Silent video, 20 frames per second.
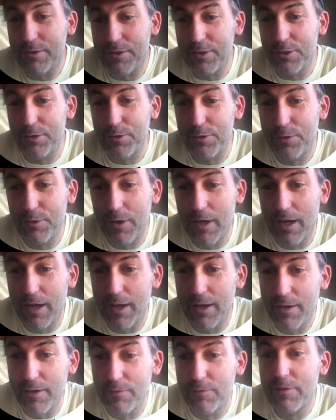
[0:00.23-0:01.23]
two
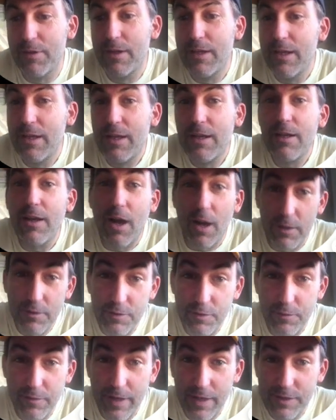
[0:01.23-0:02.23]
of
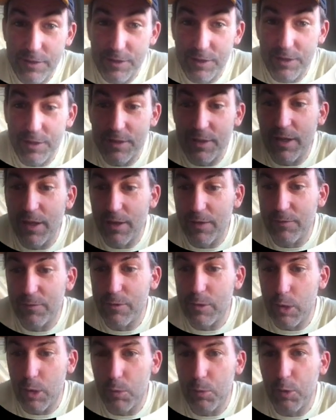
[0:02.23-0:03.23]
conservation of
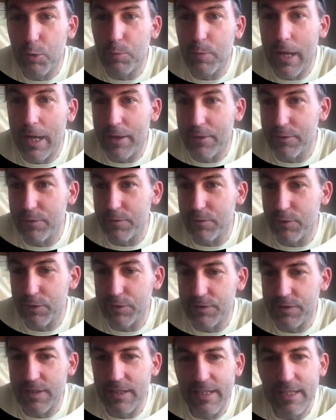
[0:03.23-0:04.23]
global
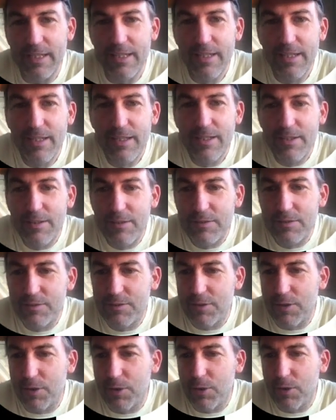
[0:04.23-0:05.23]
biodiversity.
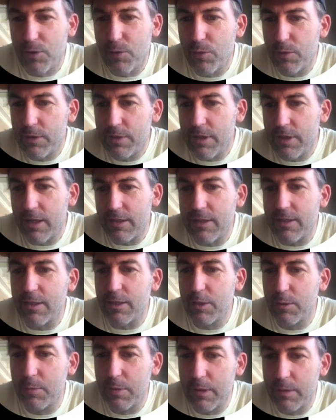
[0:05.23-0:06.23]
So we talked a
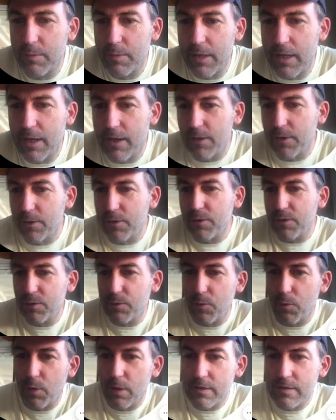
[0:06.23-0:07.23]
little bit about
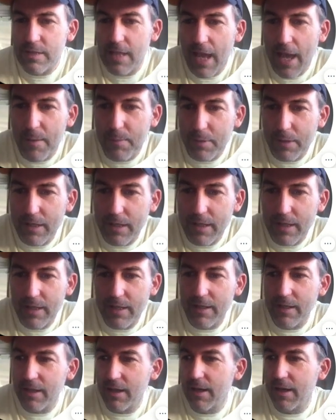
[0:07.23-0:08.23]
what's
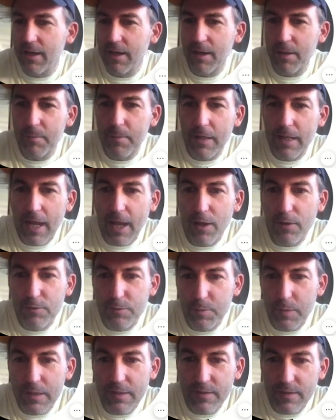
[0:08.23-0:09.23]
happening and how
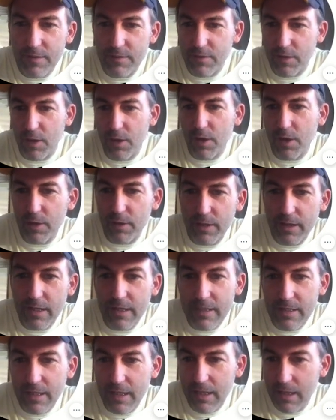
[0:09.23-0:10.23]
species are
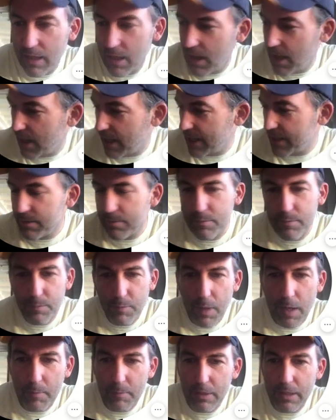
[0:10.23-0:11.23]
in decline,
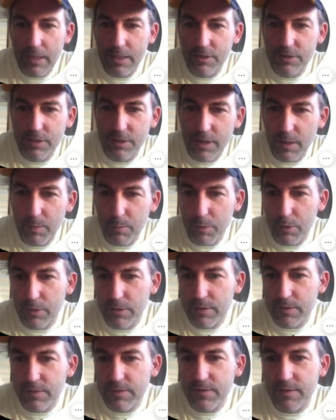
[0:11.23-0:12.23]
population
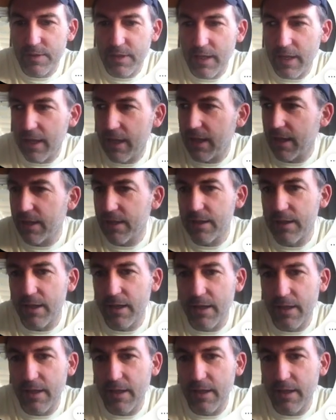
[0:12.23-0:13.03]
numbers, and